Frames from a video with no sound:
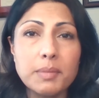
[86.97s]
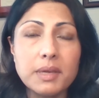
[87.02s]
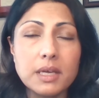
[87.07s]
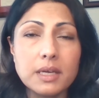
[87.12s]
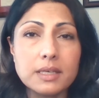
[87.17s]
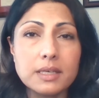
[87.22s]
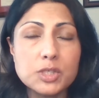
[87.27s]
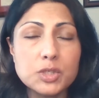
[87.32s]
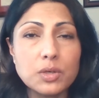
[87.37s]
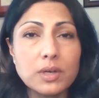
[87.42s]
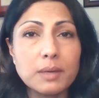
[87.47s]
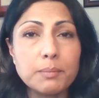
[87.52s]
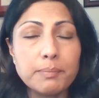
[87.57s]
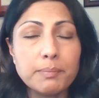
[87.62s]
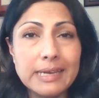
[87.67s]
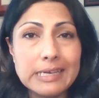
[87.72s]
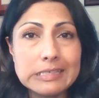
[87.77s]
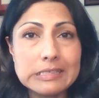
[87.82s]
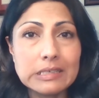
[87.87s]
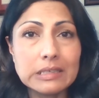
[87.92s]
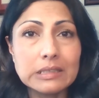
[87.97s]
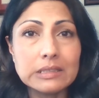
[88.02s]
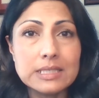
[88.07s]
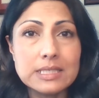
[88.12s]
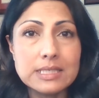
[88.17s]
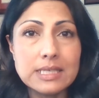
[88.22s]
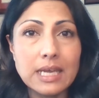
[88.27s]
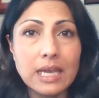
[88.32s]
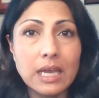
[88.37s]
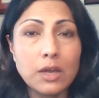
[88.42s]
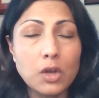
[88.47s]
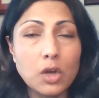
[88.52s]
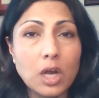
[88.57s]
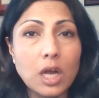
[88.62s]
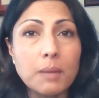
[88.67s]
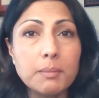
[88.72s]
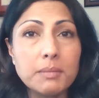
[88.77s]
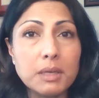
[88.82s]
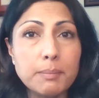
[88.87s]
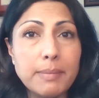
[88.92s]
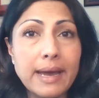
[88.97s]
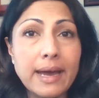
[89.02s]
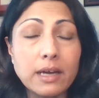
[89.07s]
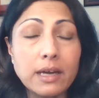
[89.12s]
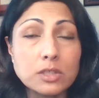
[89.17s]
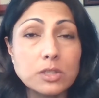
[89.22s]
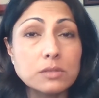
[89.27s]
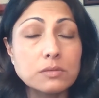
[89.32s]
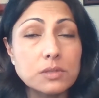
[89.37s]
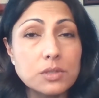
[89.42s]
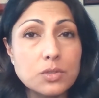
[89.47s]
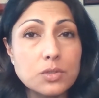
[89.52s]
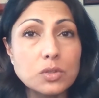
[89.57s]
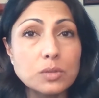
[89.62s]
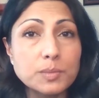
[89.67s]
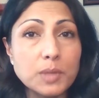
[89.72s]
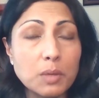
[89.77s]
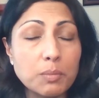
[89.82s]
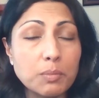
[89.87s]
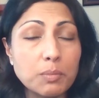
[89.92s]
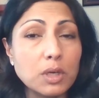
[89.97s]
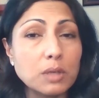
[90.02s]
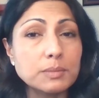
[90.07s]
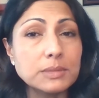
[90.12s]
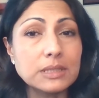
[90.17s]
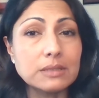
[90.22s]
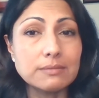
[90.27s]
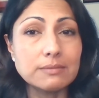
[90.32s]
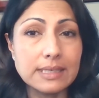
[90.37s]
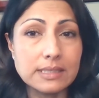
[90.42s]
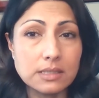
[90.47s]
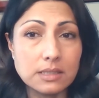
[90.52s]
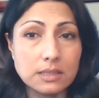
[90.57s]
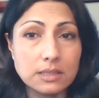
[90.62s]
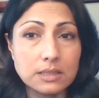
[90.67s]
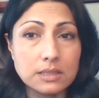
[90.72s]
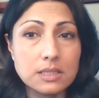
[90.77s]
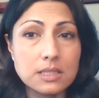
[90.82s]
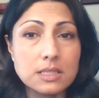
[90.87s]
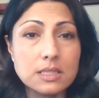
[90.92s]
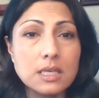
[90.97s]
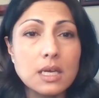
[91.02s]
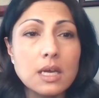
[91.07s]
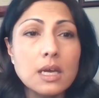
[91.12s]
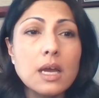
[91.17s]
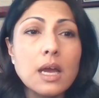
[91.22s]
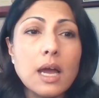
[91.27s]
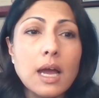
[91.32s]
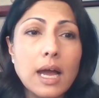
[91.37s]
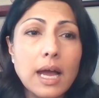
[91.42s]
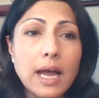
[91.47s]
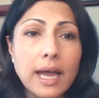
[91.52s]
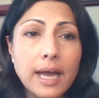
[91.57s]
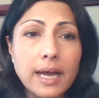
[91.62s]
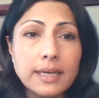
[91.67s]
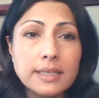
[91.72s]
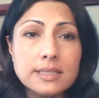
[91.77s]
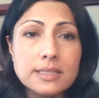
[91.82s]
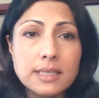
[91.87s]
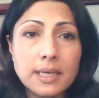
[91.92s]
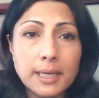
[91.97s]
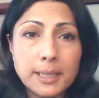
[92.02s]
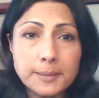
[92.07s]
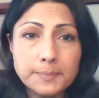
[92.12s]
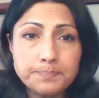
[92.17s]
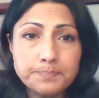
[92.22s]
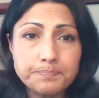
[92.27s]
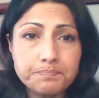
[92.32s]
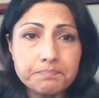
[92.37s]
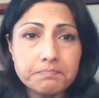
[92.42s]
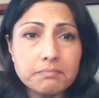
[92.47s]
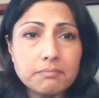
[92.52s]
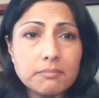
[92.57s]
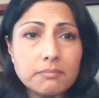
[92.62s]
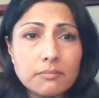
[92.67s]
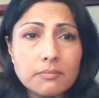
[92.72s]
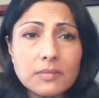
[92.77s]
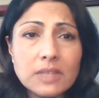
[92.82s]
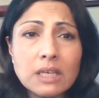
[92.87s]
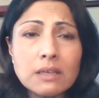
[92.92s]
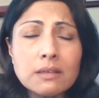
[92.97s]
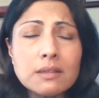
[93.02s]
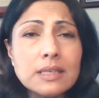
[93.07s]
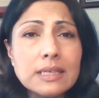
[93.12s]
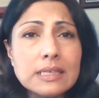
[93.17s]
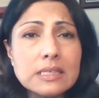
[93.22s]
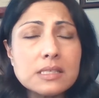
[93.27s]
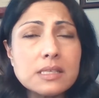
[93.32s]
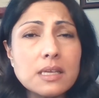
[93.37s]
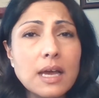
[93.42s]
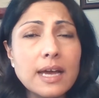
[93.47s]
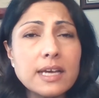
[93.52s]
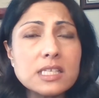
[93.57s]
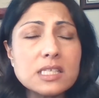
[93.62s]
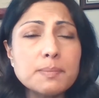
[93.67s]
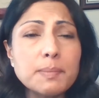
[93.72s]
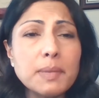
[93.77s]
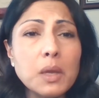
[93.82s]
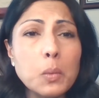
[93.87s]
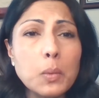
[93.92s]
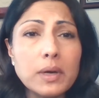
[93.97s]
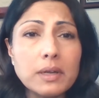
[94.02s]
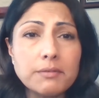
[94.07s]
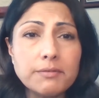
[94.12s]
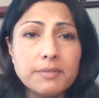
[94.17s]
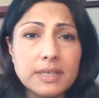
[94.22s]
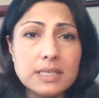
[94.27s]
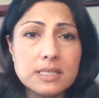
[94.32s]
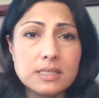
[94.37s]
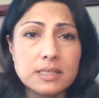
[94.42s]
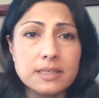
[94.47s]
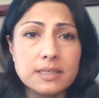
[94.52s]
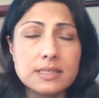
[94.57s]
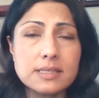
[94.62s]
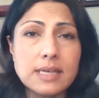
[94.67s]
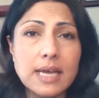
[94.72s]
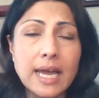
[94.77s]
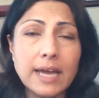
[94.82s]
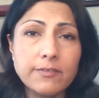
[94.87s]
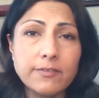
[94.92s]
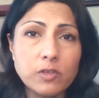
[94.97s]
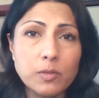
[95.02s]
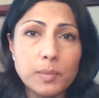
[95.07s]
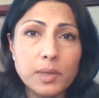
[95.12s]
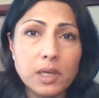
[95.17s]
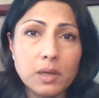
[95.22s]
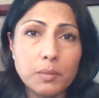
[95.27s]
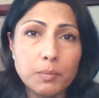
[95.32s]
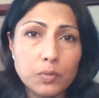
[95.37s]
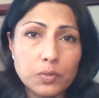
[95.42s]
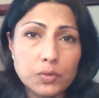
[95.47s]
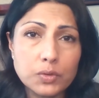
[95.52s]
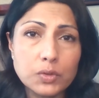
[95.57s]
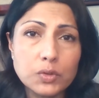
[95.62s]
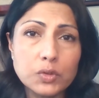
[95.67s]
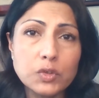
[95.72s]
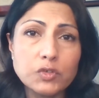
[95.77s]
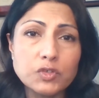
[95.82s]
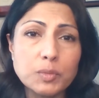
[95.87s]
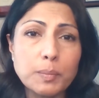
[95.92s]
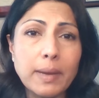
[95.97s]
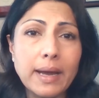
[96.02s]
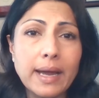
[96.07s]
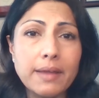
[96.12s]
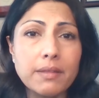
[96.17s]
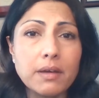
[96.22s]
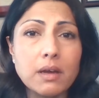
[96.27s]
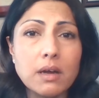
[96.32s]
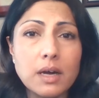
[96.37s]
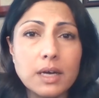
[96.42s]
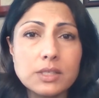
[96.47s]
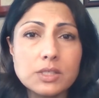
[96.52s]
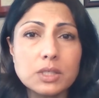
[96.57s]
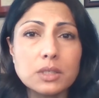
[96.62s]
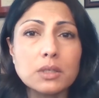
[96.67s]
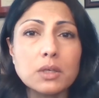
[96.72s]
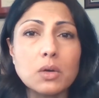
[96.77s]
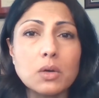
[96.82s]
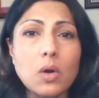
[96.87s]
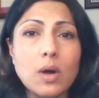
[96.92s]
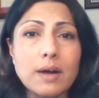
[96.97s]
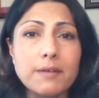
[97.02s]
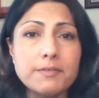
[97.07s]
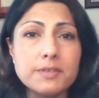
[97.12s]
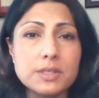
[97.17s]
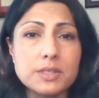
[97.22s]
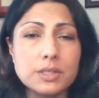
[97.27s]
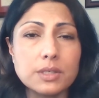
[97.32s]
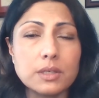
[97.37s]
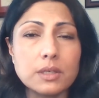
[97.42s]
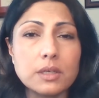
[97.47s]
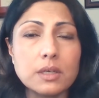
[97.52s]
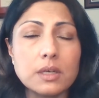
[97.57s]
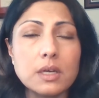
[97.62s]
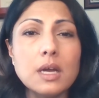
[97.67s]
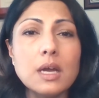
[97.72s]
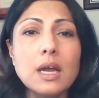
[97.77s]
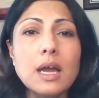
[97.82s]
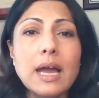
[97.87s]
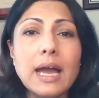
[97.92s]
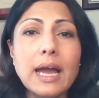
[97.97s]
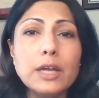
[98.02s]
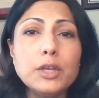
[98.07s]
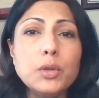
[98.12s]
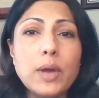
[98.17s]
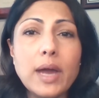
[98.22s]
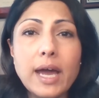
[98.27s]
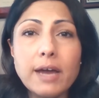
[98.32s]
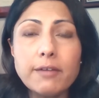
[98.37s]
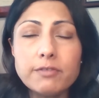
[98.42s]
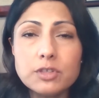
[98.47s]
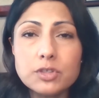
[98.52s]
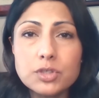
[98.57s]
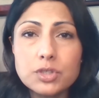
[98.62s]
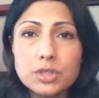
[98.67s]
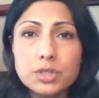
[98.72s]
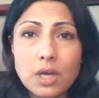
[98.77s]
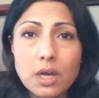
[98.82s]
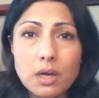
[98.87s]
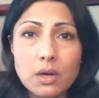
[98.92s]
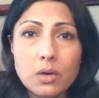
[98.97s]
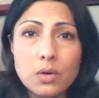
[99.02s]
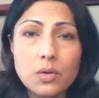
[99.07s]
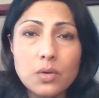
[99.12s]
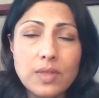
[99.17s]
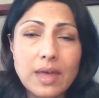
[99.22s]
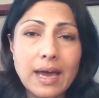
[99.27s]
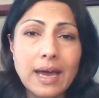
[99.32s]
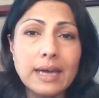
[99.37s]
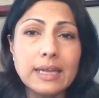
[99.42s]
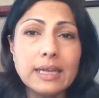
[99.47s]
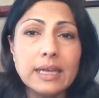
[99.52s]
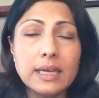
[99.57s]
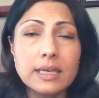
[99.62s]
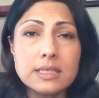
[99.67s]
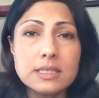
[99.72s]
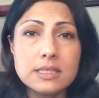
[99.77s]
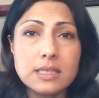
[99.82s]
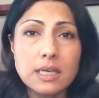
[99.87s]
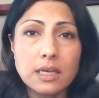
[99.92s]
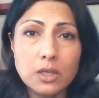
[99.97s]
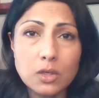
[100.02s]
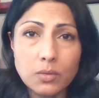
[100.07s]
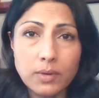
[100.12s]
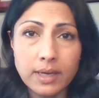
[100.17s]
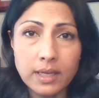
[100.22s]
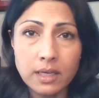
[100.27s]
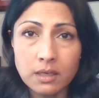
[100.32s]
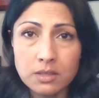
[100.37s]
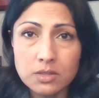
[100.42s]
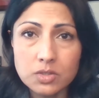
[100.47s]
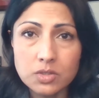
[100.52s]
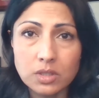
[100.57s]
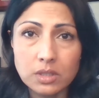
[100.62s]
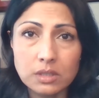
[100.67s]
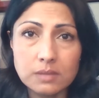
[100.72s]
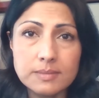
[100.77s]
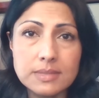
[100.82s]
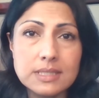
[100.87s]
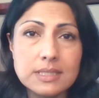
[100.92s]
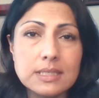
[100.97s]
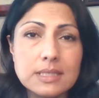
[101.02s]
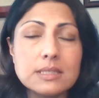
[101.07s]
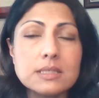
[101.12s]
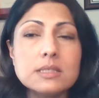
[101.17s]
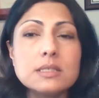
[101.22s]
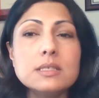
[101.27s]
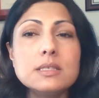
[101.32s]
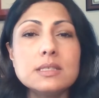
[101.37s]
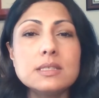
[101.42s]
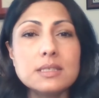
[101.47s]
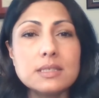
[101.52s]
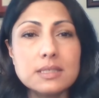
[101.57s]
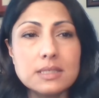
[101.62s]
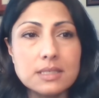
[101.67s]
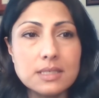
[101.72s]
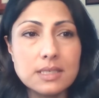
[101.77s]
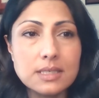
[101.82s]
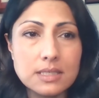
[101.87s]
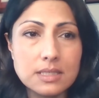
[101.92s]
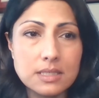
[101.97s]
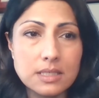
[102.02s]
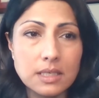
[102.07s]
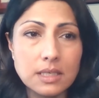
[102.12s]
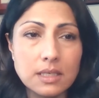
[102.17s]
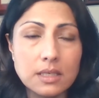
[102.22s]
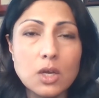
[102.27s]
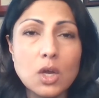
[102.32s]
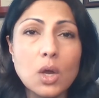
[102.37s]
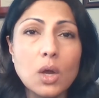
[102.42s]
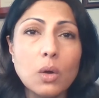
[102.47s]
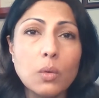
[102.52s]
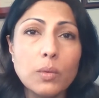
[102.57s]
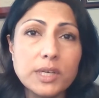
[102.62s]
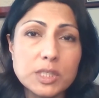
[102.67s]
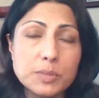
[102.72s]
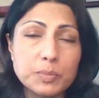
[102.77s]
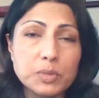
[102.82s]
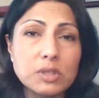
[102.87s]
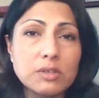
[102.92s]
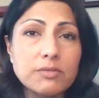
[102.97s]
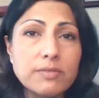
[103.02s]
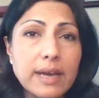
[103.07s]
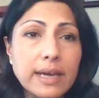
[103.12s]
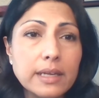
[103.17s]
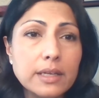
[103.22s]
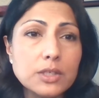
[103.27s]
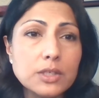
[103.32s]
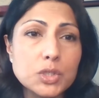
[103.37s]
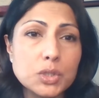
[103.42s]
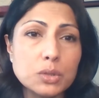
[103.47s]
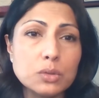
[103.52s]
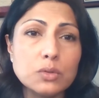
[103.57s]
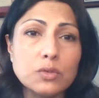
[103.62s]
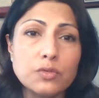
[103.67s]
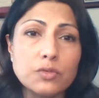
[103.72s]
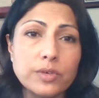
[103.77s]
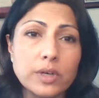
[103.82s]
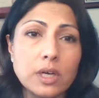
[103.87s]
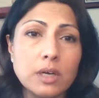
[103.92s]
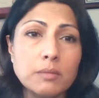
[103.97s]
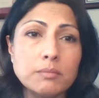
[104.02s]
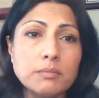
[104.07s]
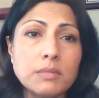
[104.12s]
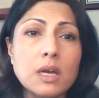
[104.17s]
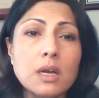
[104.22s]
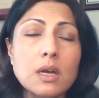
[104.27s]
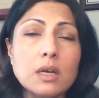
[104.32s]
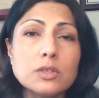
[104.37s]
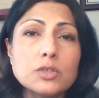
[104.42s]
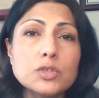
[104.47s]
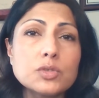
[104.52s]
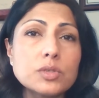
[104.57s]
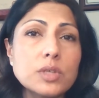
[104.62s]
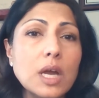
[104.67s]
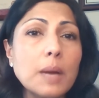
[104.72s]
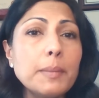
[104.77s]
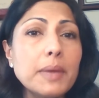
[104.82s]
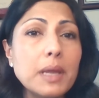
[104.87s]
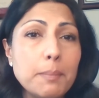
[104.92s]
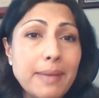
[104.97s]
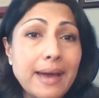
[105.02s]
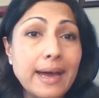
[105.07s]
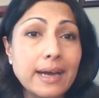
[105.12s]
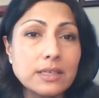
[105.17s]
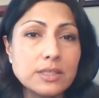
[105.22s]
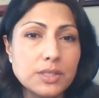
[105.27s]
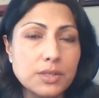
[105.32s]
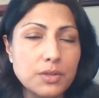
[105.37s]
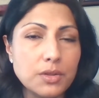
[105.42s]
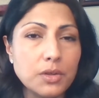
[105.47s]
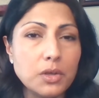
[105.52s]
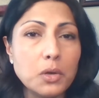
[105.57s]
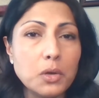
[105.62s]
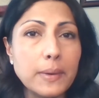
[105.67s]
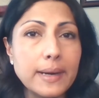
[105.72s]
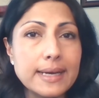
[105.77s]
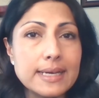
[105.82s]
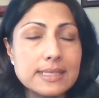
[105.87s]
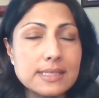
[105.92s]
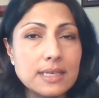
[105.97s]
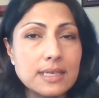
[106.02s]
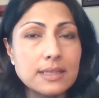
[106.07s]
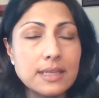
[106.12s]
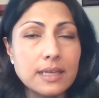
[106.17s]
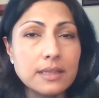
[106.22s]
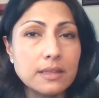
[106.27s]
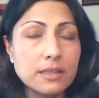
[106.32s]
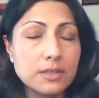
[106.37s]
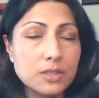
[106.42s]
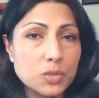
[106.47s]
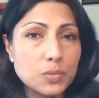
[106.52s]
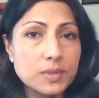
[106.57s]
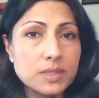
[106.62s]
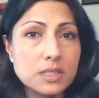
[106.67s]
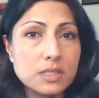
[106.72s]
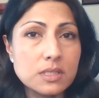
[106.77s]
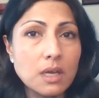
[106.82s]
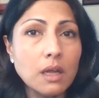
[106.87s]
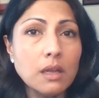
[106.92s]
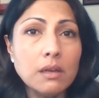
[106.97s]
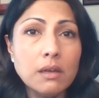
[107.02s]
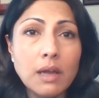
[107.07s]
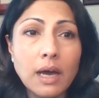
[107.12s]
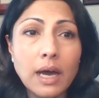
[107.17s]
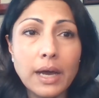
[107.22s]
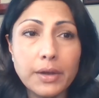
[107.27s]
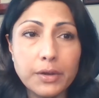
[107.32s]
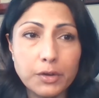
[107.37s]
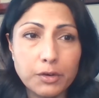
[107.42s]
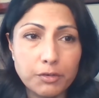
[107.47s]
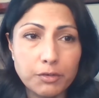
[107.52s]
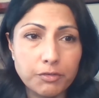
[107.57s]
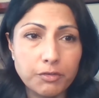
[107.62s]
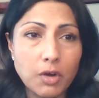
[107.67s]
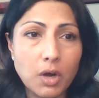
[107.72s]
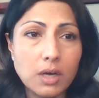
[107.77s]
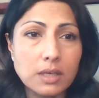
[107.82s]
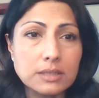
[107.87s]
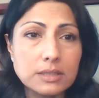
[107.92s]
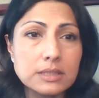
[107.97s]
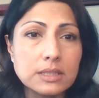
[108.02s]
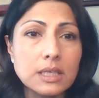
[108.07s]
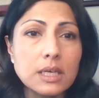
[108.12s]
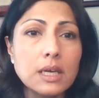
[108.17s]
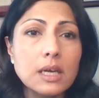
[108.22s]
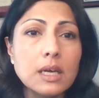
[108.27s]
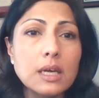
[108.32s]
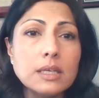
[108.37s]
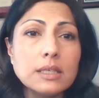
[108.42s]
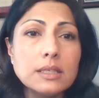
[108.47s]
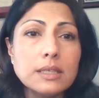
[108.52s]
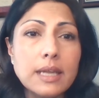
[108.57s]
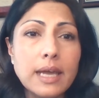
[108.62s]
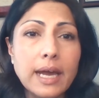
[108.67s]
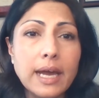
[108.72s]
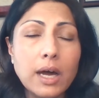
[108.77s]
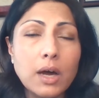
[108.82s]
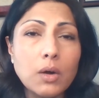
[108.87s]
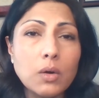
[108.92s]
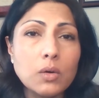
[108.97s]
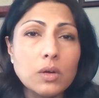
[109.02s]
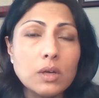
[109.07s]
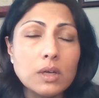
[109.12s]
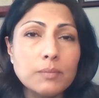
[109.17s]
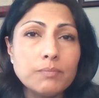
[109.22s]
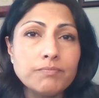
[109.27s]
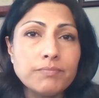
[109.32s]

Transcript: because you're basically saying you're coming back to resume your permanent residence. And these SB-1 visas have to be approved by the consular officer, and you have to show that extenuating circumstances existed which prevented you from coming back to the U.S. and that this was not your fault. Now,